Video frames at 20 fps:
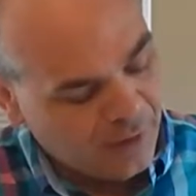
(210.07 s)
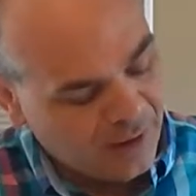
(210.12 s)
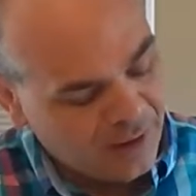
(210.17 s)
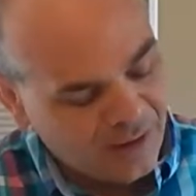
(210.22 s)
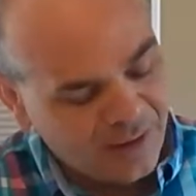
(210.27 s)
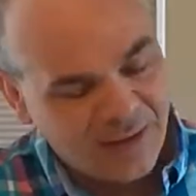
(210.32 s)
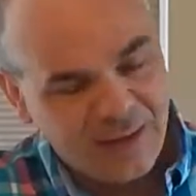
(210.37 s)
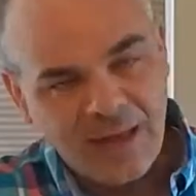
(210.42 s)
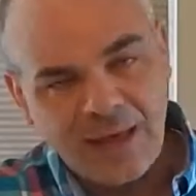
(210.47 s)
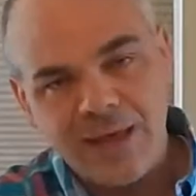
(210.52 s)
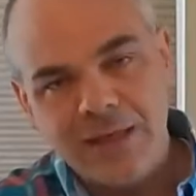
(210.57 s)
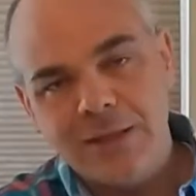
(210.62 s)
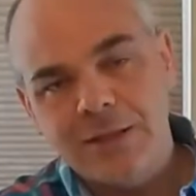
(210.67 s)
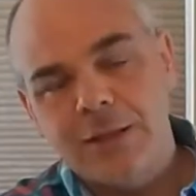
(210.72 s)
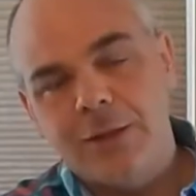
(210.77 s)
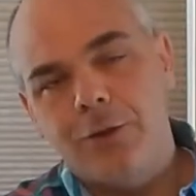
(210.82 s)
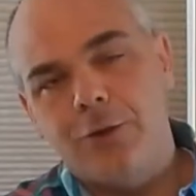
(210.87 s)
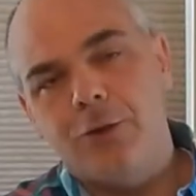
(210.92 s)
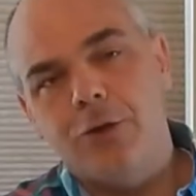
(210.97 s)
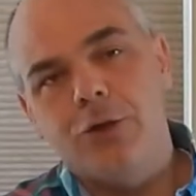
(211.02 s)
get to
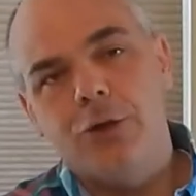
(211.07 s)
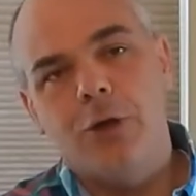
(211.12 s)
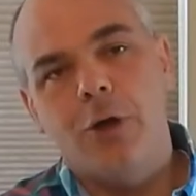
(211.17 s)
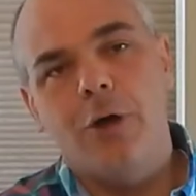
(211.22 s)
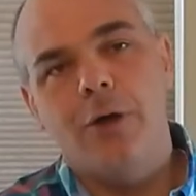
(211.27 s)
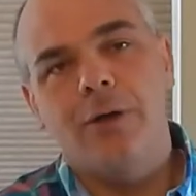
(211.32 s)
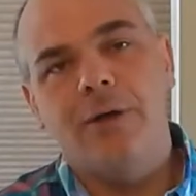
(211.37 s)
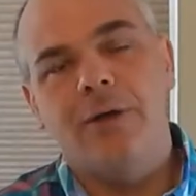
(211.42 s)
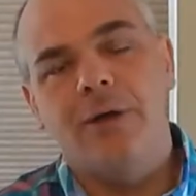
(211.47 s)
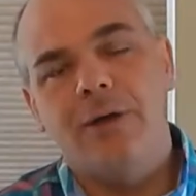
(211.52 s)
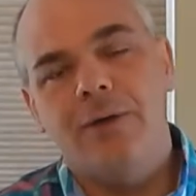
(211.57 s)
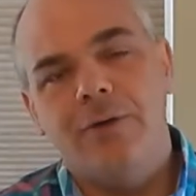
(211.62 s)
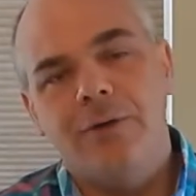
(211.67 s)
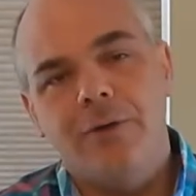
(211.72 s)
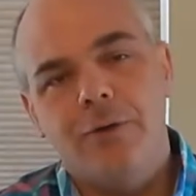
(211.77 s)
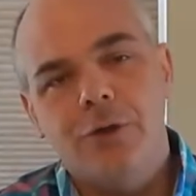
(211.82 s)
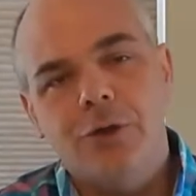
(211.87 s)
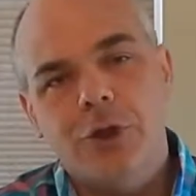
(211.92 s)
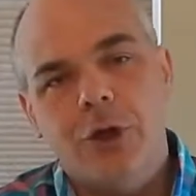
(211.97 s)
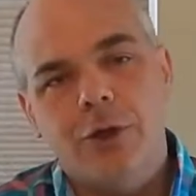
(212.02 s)
taste in their
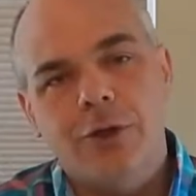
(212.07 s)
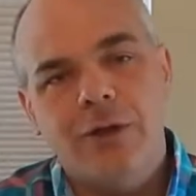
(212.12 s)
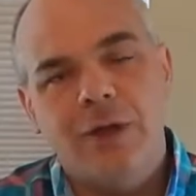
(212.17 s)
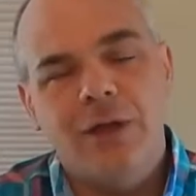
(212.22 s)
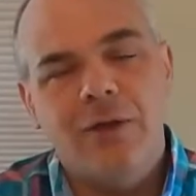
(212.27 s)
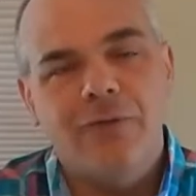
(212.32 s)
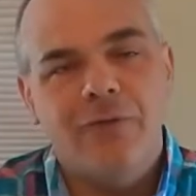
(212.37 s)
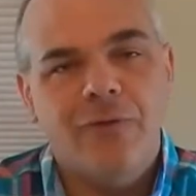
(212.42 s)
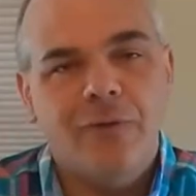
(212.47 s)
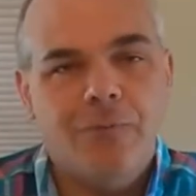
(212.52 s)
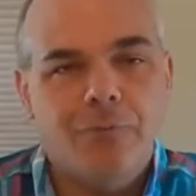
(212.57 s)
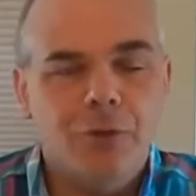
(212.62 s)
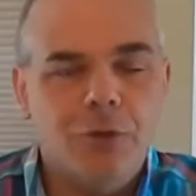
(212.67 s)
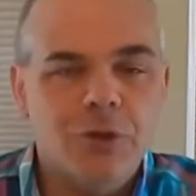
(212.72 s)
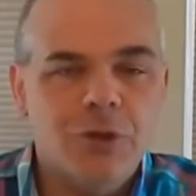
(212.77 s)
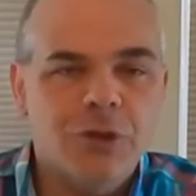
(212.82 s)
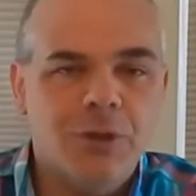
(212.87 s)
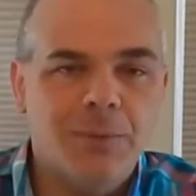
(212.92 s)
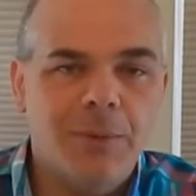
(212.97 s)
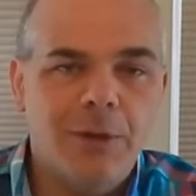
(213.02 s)
Chardonnay from
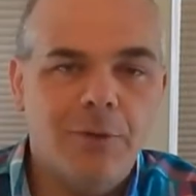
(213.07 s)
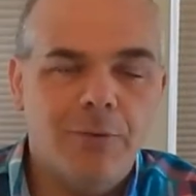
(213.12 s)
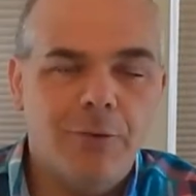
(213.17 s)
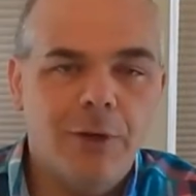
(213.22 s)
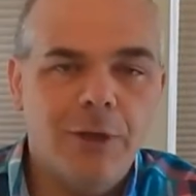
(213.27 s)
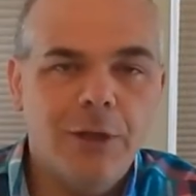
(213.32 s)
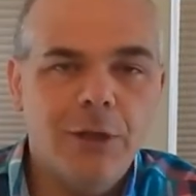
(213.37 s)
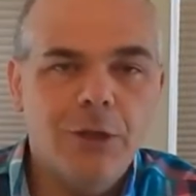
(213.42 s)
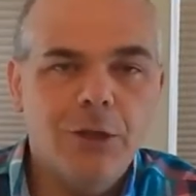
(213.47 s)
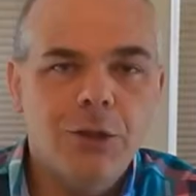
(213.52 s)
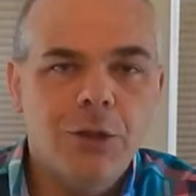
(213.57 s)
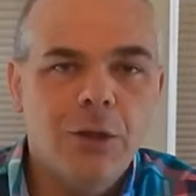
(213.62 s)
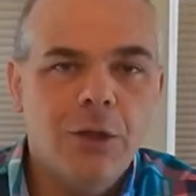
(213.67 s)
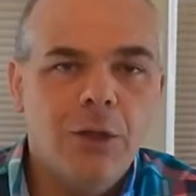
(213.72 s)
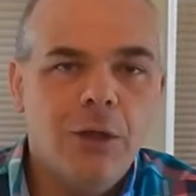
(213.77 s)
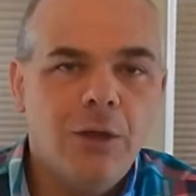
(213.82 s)
Persimmon Ridge,